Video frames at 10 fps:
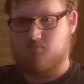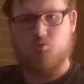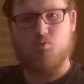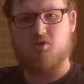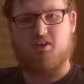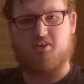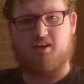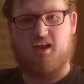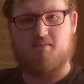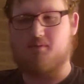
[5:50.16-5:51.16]
who are the other
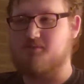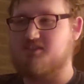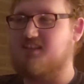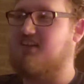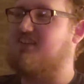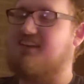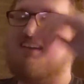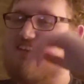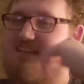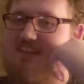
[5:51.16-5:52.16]
cast members?
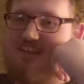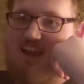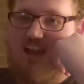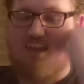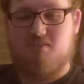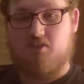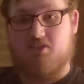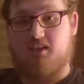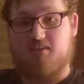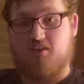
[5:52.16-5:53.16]
I can't even
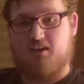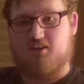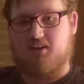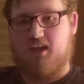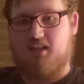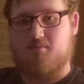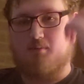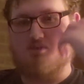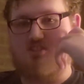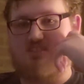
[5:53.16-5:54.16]
think of any other cast
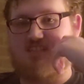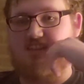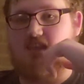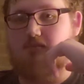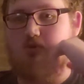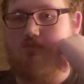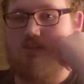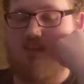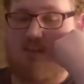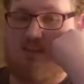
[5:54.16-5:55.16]
members inside that movie
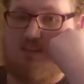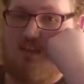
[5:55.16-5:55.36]
that I can